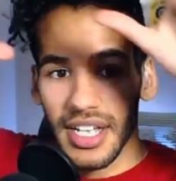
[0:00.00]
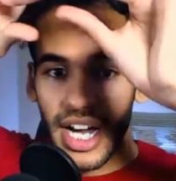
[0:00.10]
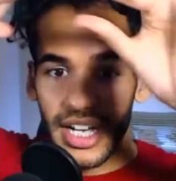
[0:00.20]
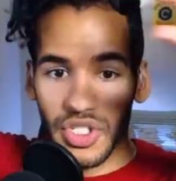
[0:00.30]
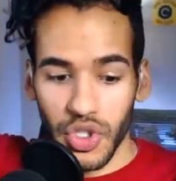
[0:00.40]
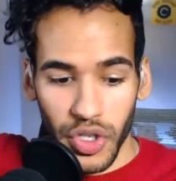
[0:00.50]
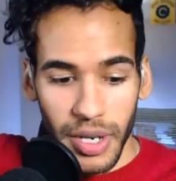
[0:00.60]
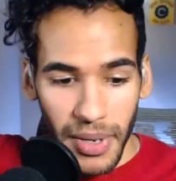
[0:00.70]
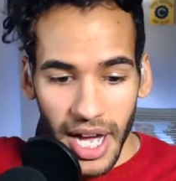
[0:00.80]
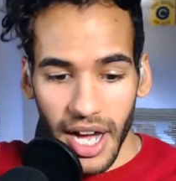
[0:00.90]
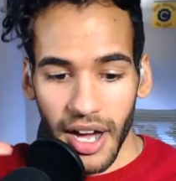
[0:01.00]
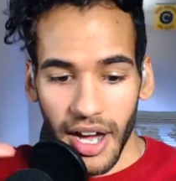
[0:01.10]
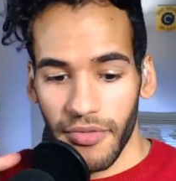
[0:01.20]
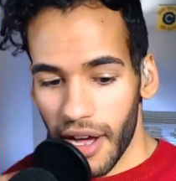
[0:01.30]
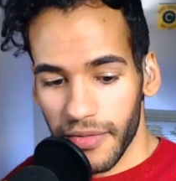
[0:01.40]
a strip
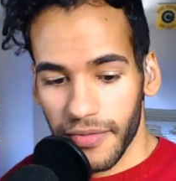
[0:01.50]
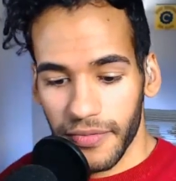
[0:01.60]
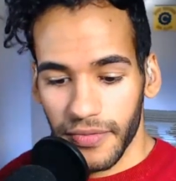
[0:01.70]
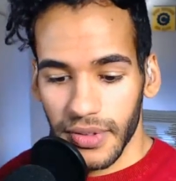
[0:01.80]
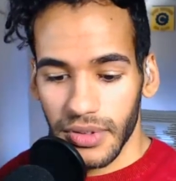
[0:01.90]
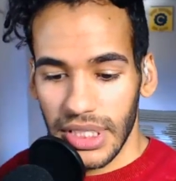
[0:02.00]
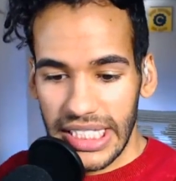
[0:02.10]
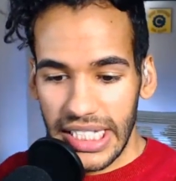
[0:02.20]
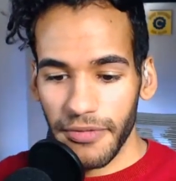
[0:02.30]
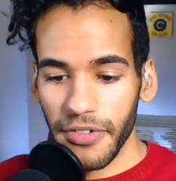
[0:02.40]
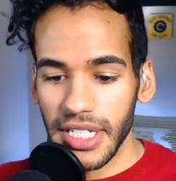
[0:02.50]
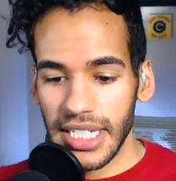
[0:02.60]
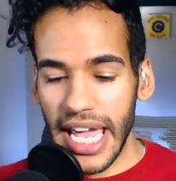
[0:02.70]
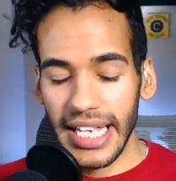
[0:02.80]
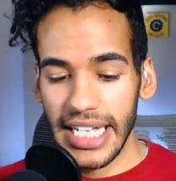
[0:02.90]
of different
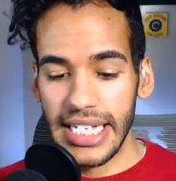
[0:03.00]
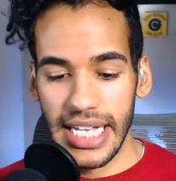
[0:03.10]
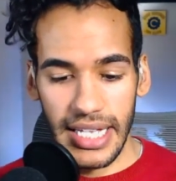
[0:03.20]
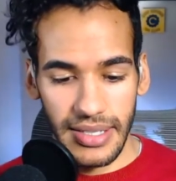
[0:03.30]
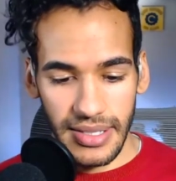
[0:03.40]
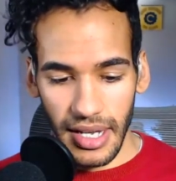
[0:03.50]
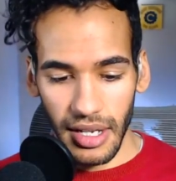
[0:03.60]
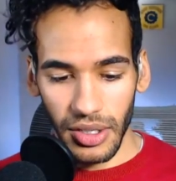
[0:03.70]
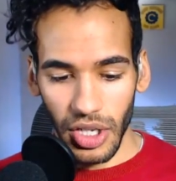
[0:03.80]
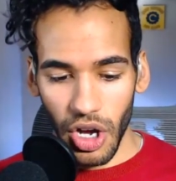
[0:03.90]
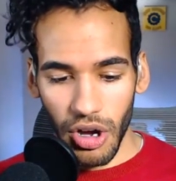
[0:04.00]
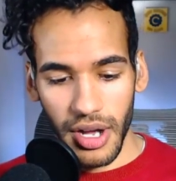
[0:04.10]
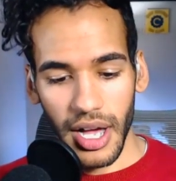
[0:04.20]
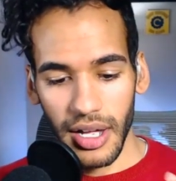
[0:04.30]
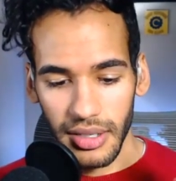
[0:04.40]
LEDs
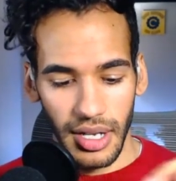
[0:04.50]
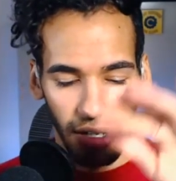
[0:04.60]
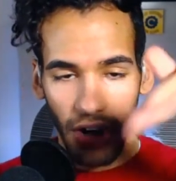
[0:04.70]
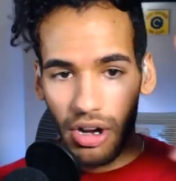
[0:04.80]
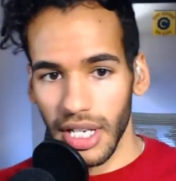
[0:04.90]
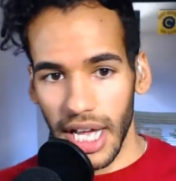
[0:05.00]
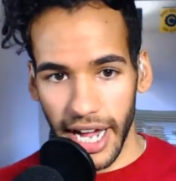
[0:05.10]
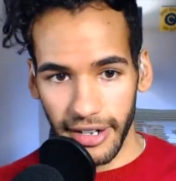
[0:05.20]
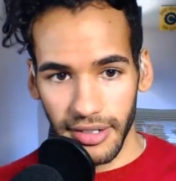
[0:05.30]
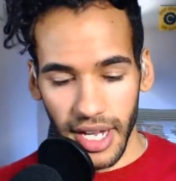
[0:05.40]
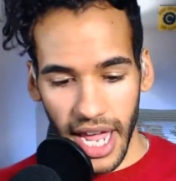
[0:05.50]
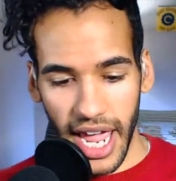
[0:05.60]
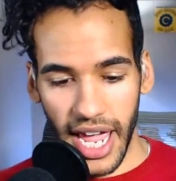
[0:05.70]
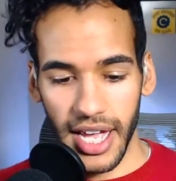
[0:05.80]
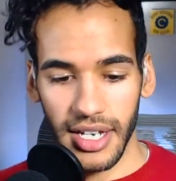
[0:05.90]
along a line,
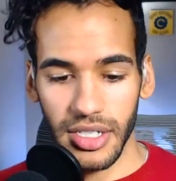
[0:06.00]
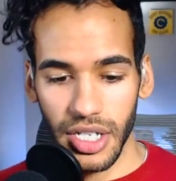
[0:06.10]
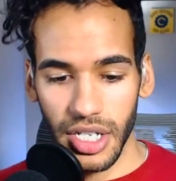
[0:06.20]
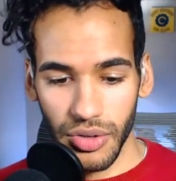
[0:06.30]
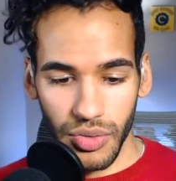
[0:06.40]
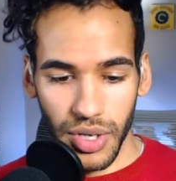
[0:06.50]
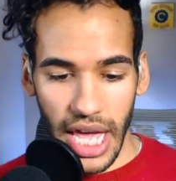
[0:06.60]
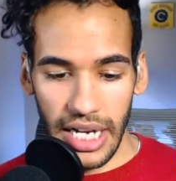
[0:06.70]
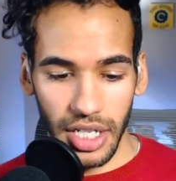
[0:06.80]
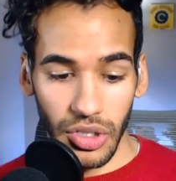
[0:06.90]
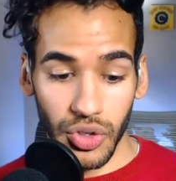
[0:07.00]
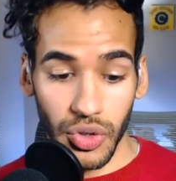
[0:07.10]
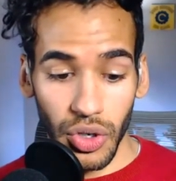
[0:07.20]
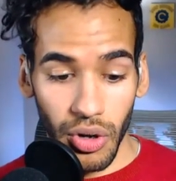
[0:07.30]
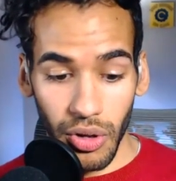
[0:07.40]
and you can
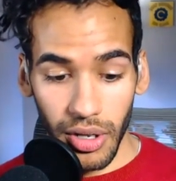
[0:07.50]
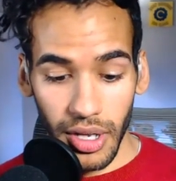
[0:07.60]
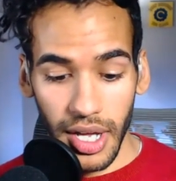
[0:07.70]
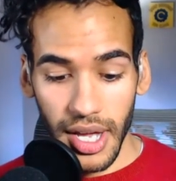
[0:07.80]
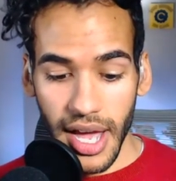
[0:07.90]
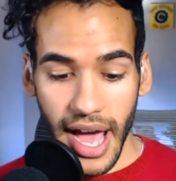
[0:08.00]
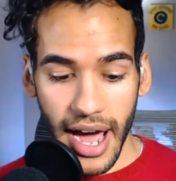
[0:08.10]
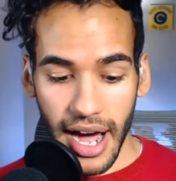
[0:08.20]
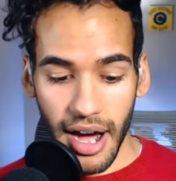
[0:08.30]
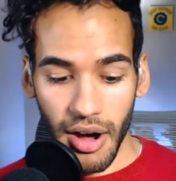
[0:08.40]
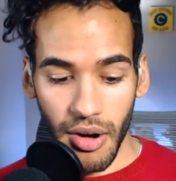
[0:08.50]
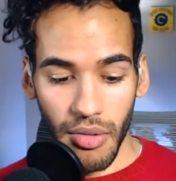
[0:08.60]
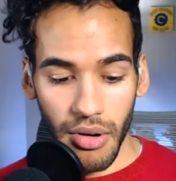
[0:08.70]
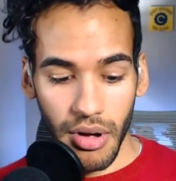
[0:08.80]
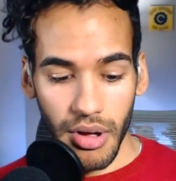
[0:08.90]
control
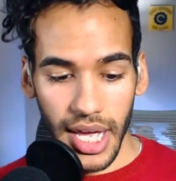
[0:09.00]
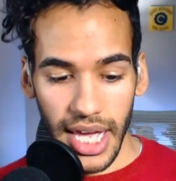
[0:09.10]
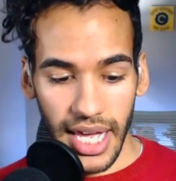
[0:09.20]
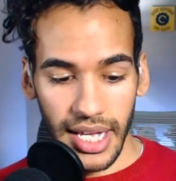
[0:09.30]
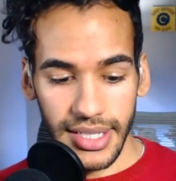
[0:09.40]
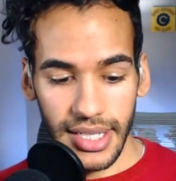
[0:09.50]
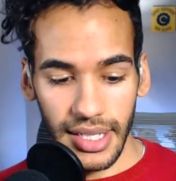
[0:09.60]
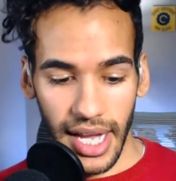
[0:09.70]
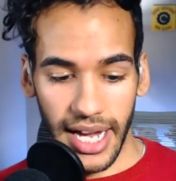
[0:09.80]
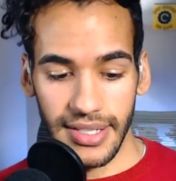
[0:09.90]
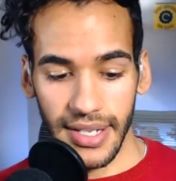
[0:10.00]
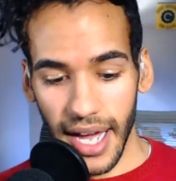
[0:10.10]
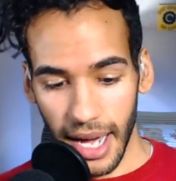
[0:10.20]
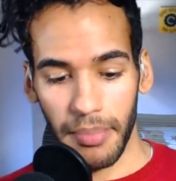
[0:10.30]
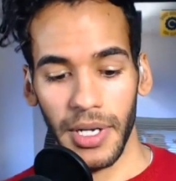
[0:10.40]
how it lights up.